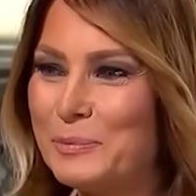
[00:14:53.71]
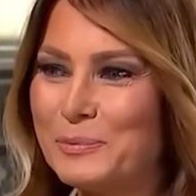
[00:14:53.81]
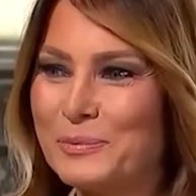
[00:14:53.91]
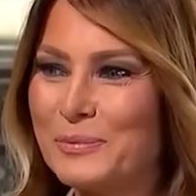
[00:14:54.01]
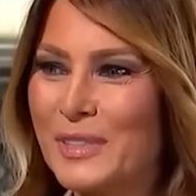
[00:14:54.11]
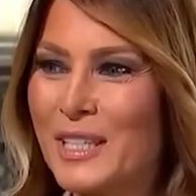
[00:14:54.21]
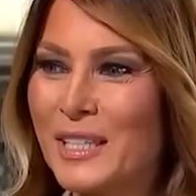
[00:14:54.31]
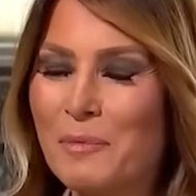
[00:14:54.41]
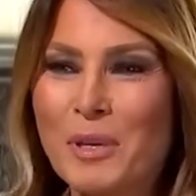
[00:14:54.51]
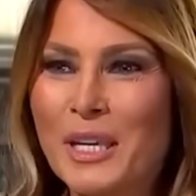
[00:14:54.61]
Melania's
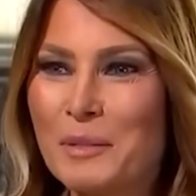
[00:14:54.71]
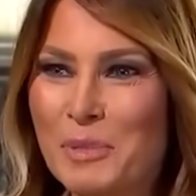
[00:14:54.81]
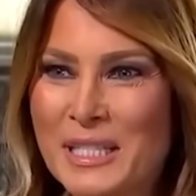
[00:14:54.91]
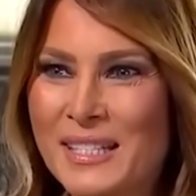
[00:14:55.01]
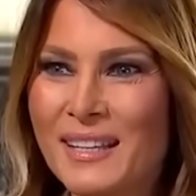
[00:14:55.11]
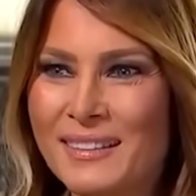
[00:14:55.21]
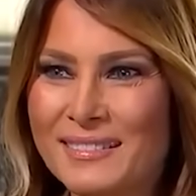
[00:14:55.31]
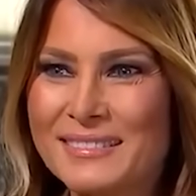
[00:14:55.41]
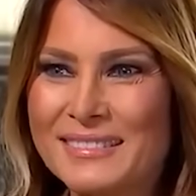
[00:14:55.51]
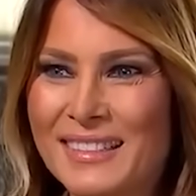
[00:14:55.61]
unwillingness to
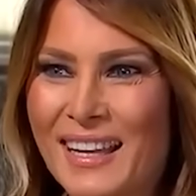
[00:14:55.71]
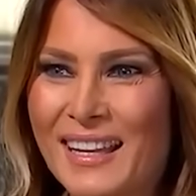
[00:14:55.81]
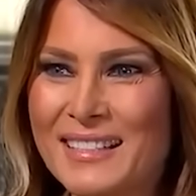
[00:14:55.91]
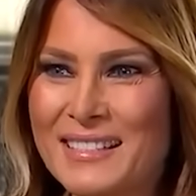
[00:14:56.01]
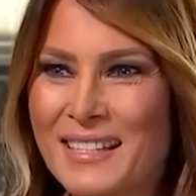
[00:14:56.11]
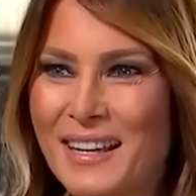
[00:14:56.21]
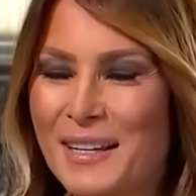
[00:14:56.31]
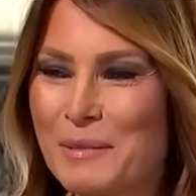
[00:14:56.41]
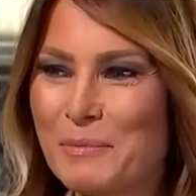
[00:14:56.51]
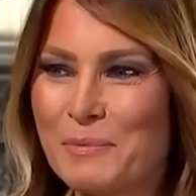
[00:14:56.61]
address the controversy
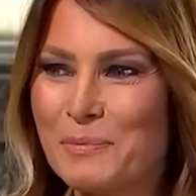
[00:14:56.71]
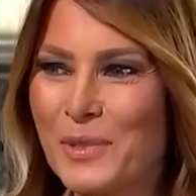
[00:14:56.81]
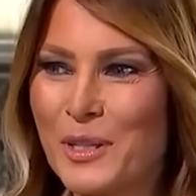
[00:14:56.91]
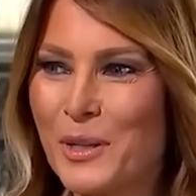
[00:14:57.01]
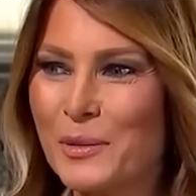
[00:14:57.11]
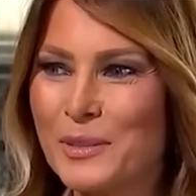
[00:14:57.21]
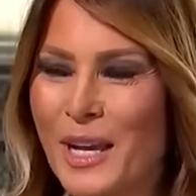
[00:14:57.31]
publicly spoke